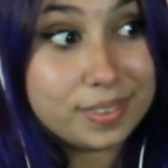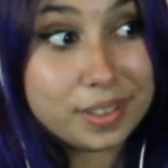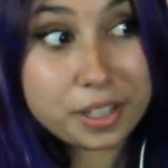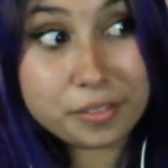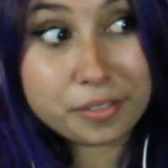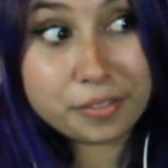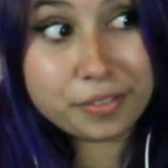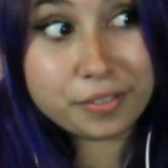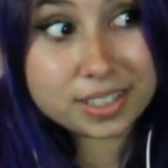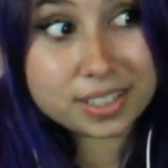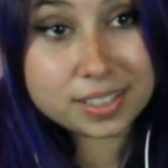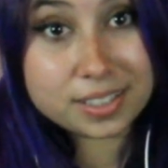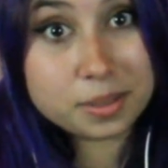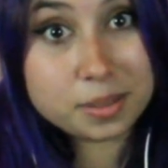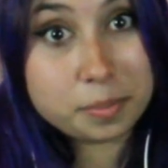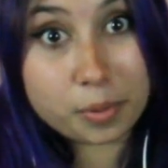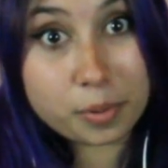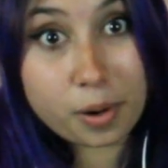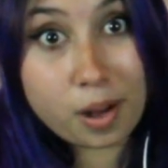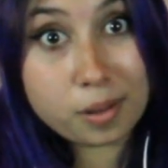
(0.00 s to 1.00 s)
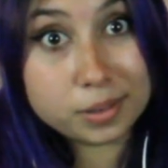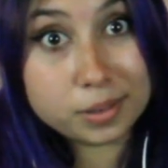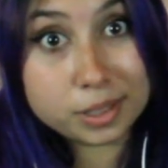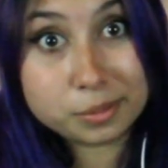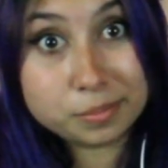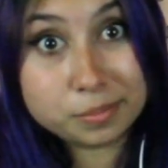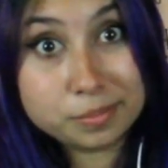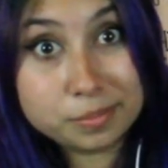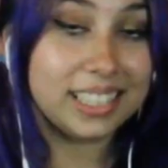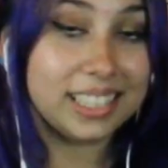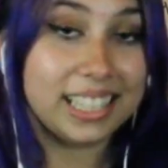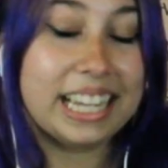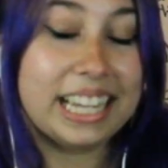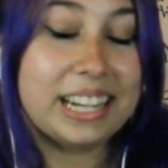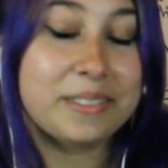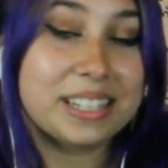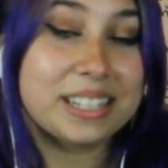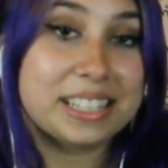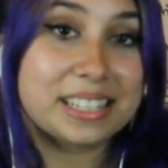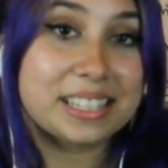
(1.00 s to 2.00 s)
He fixed the problem.
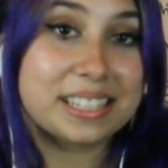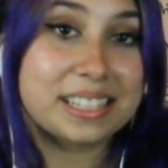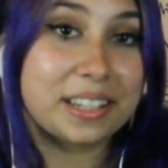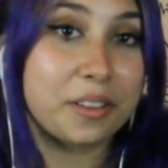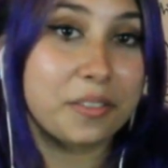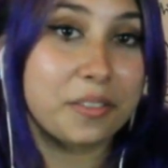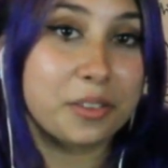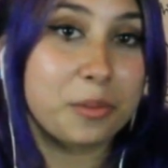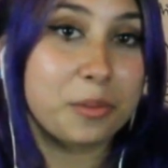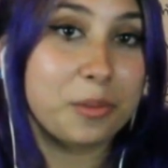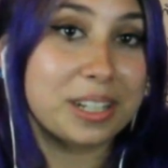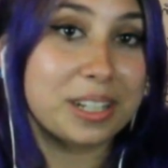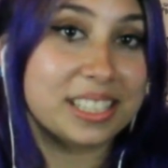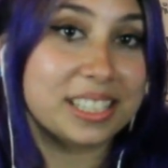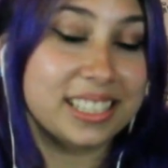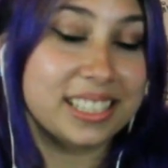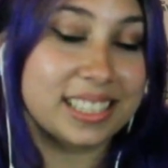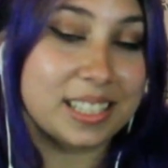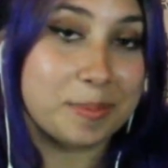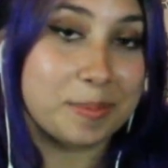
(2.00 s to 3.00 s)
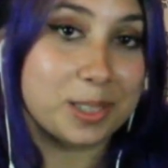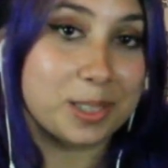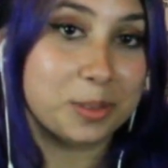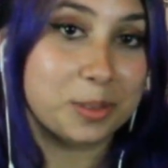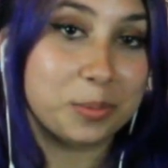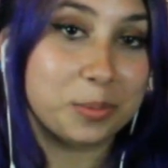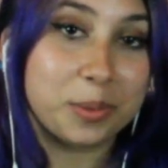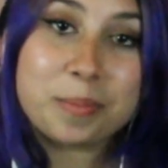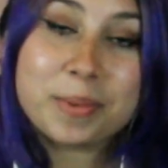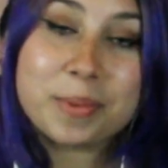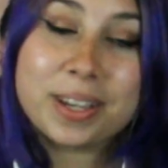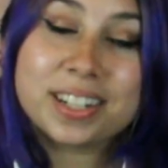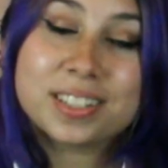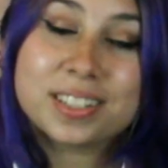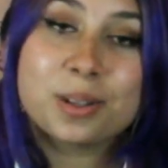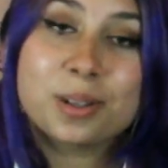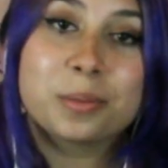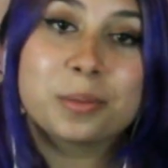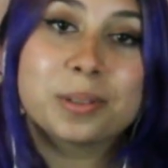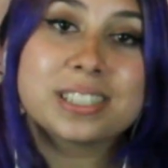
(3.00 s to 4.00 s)
Anyways, thank you for watching this episode with me. And as
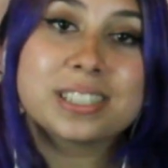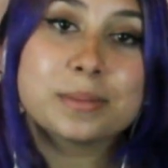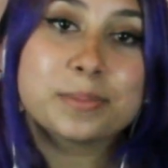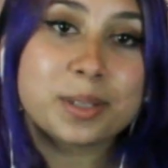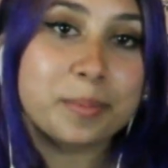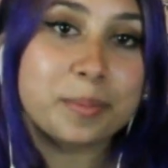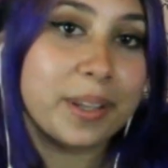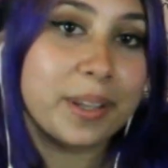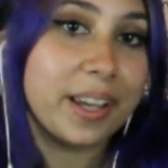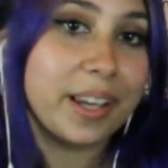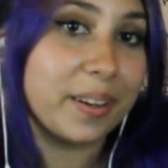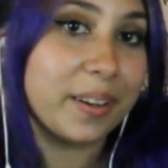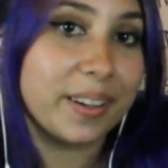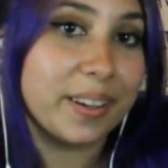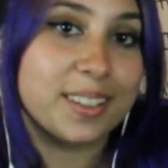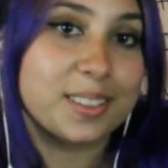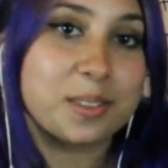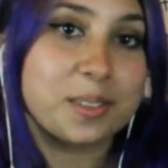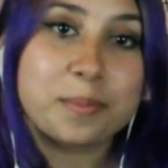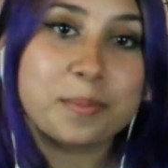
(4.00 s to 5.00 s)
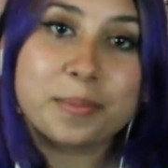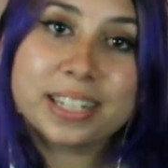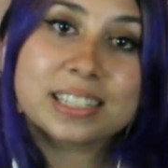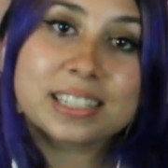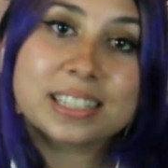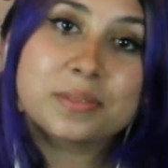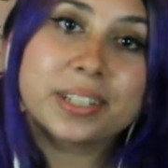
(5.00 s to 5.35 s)
always, I'm Sara Miana, and I'll see you in my next